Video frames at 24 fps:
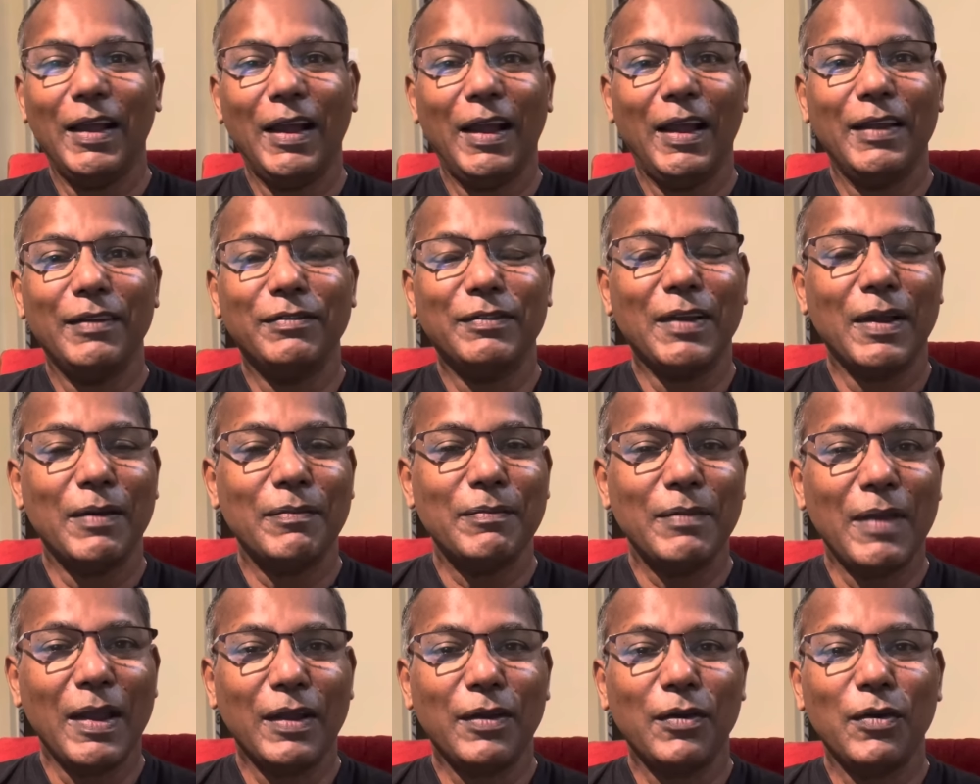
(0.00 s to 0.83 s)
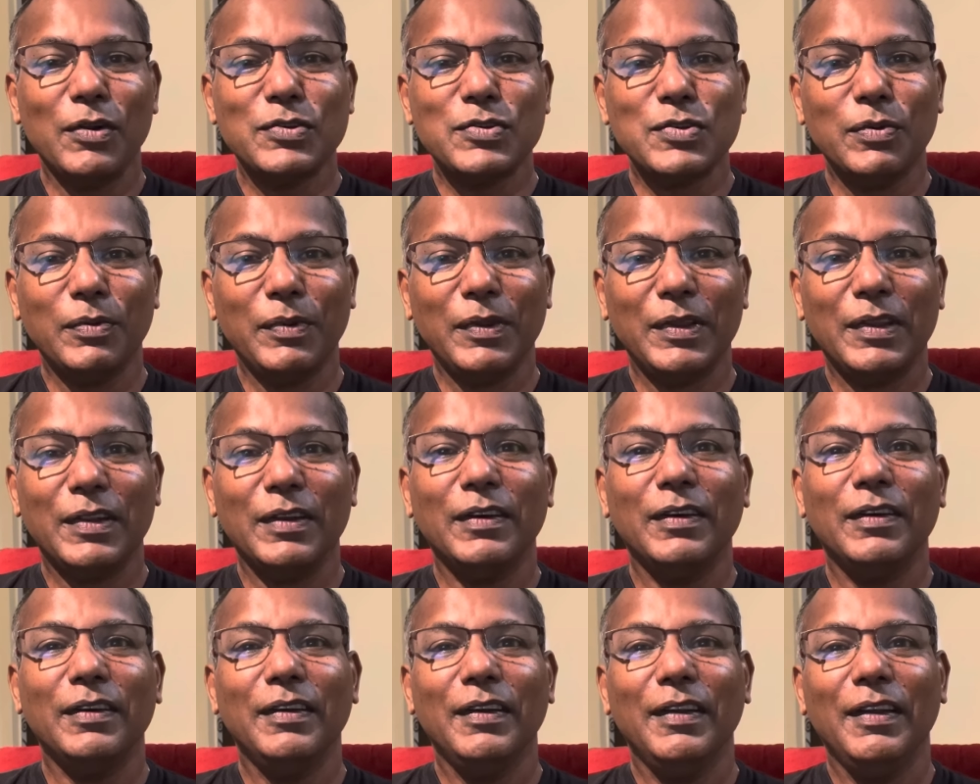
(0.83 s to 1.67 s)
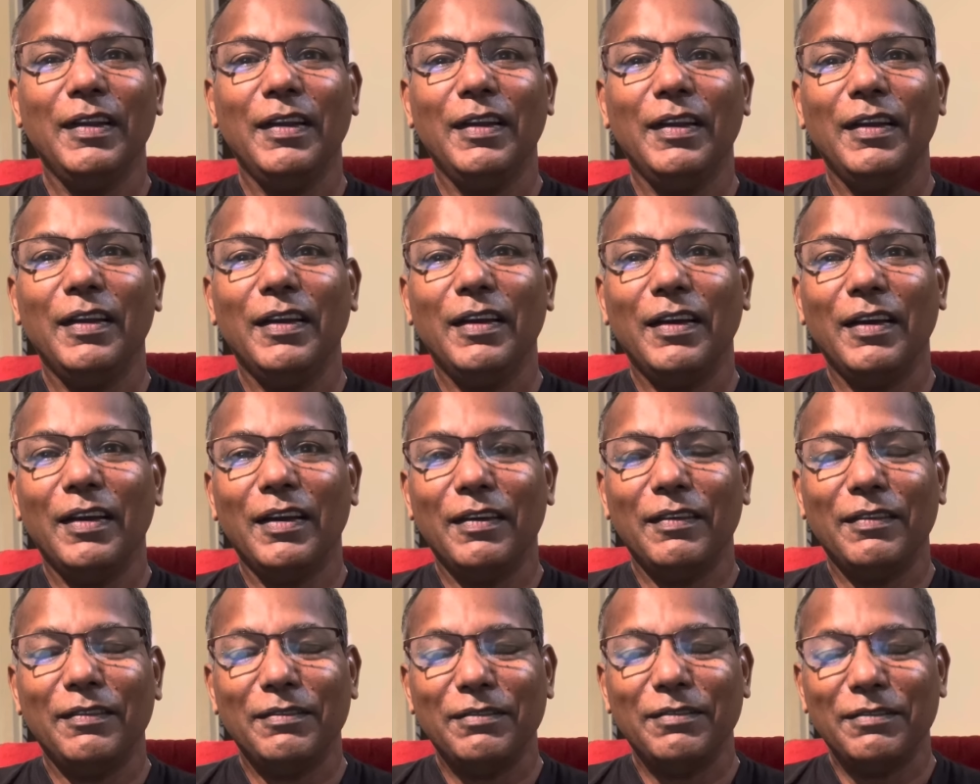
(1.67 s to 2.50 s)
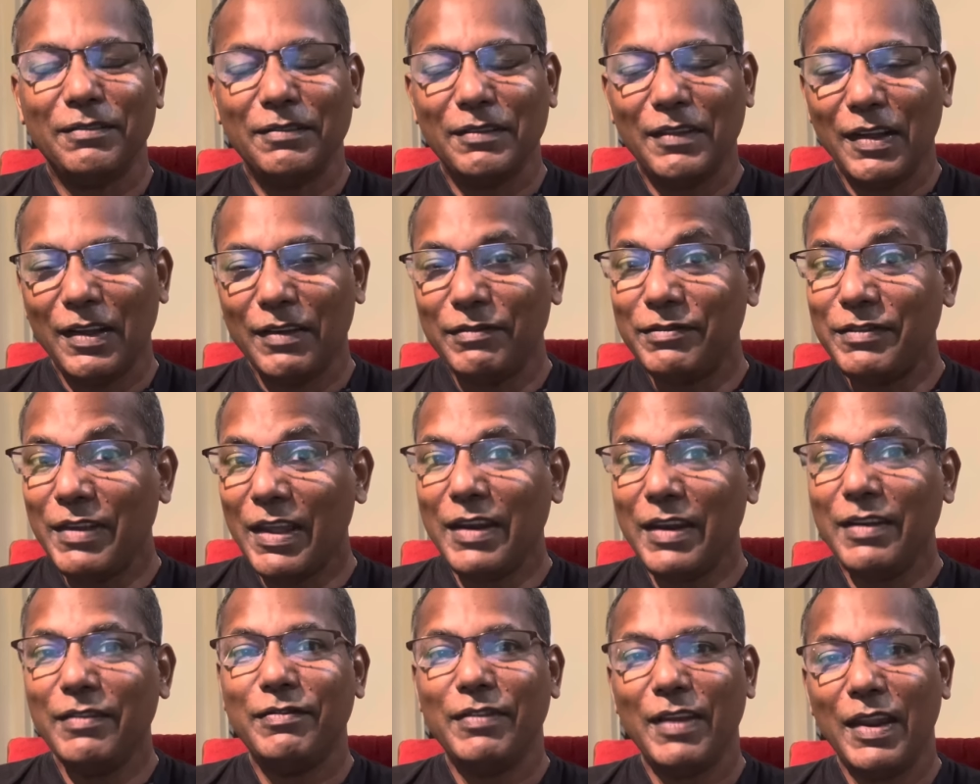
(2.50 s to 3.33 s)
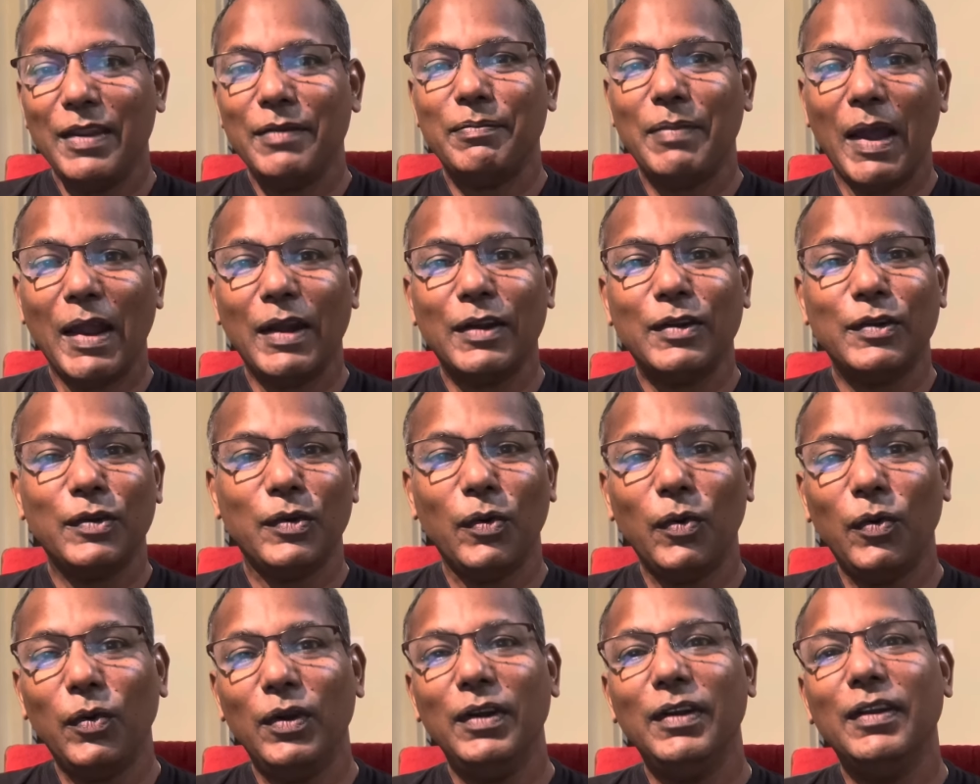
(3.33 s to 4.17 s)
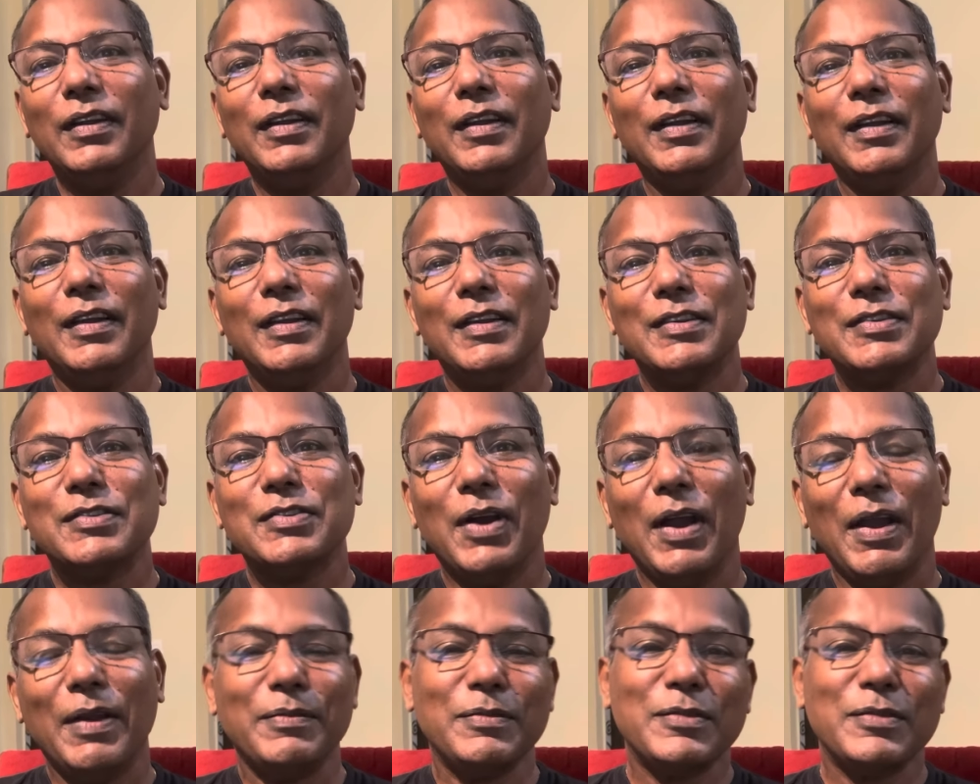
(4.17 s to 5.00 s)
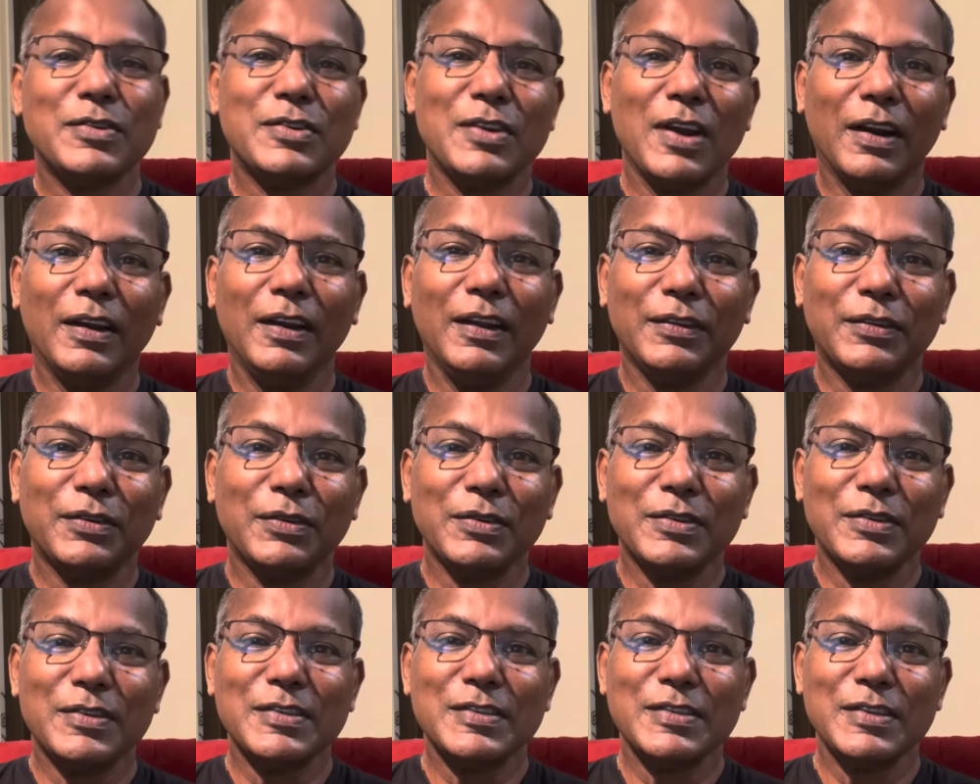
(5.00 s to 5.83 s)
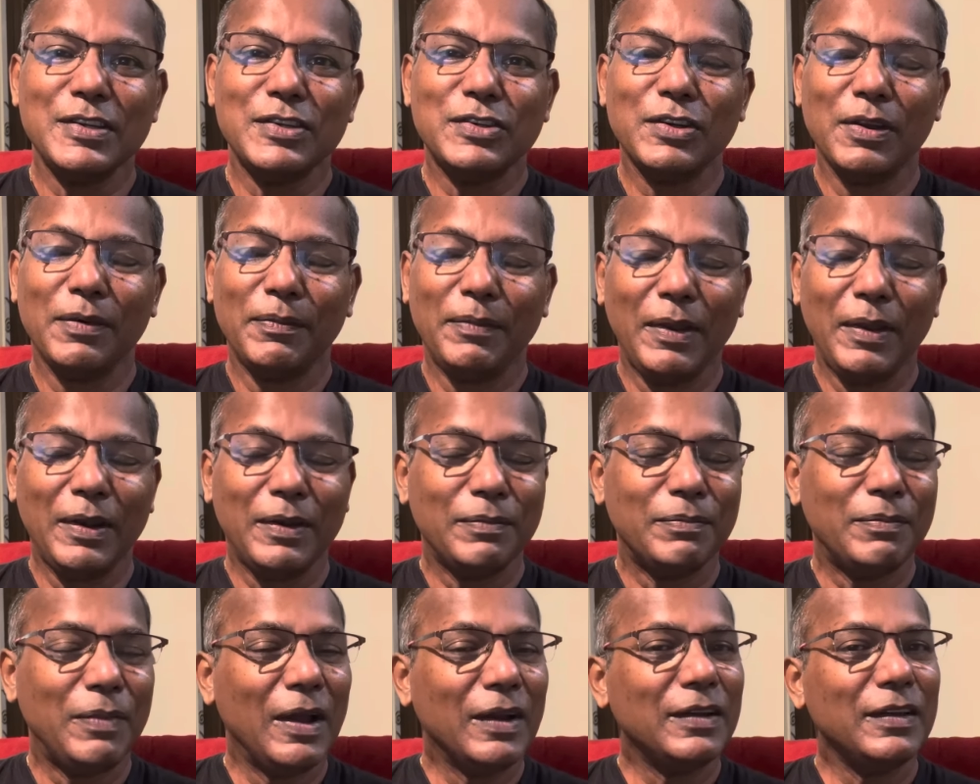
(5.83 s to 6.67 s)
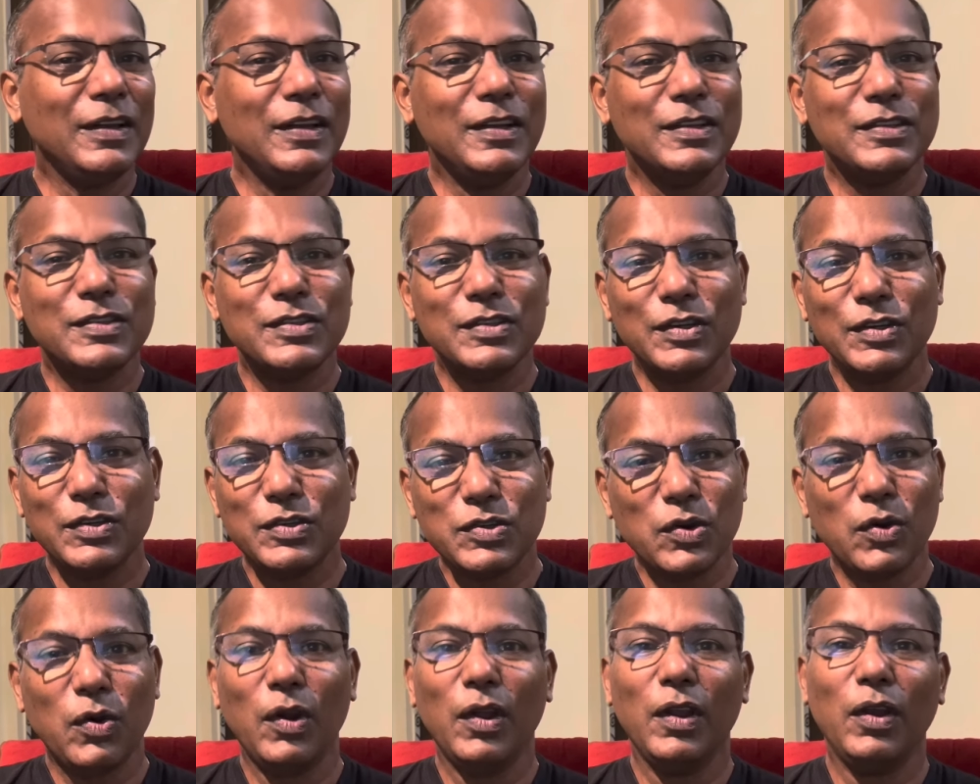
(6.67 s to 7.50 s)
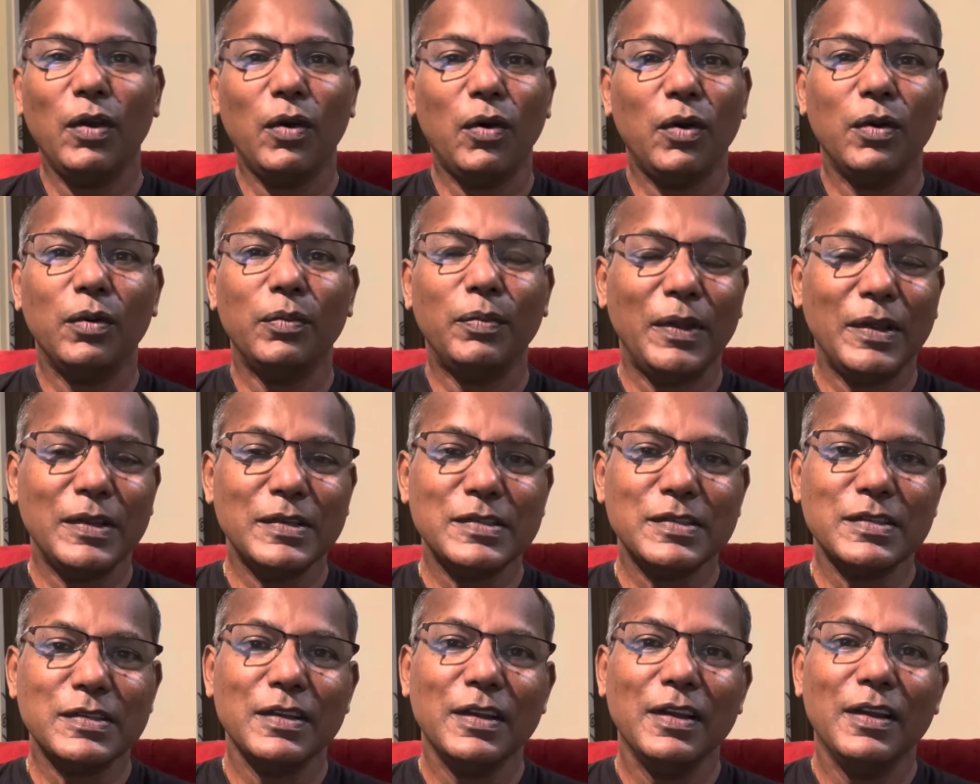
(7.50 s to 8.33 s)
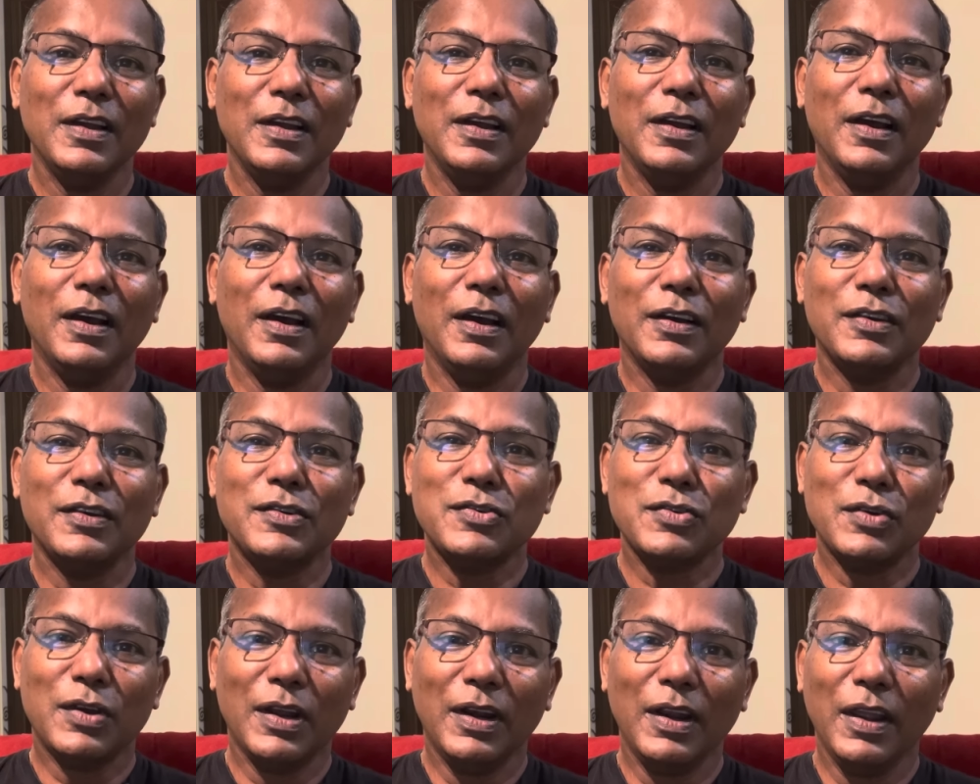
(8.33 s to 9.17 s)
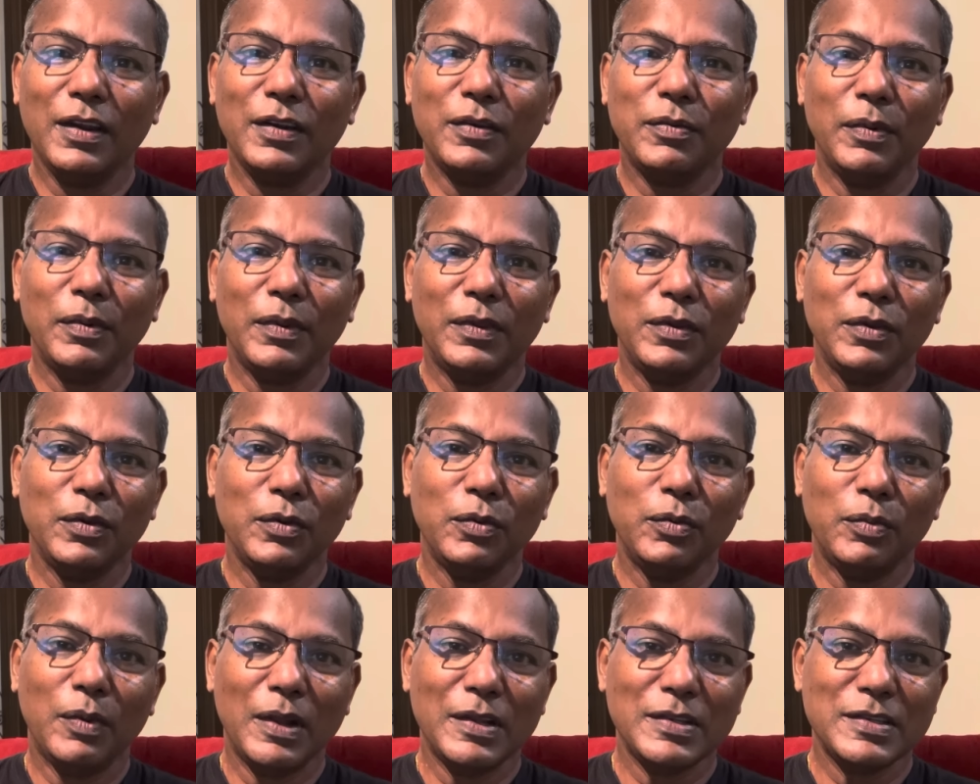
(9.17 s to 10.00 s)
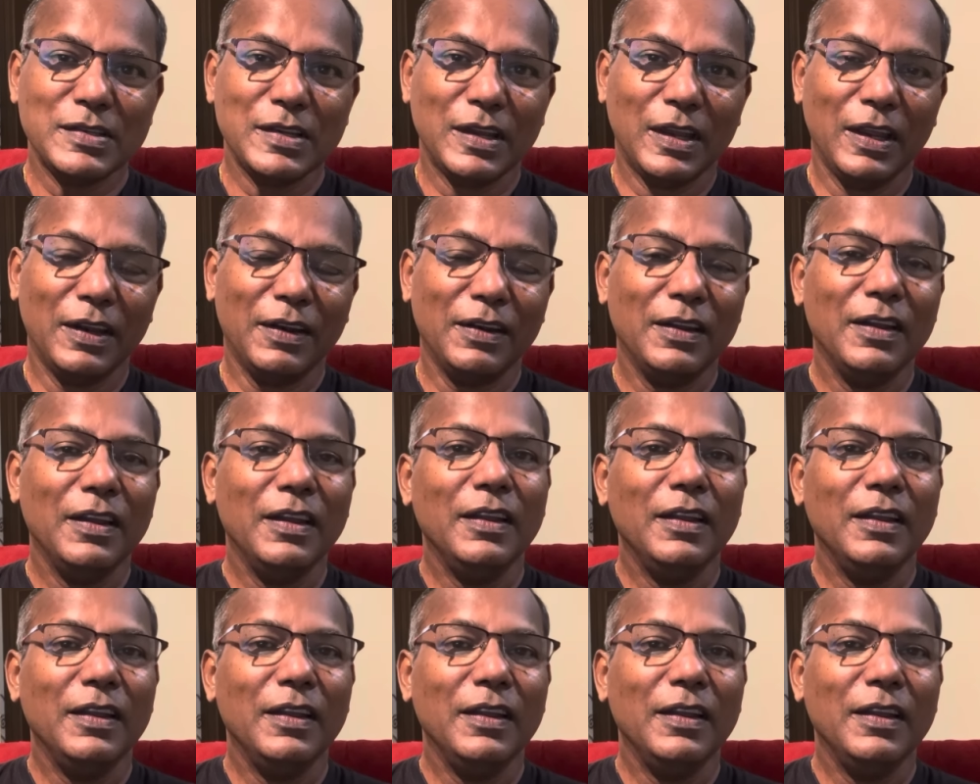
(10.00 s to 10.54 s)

I've come back also with a very, very bad cold. So I'm struggling through this teaching a bit, but it's a joy always to connect with you once again.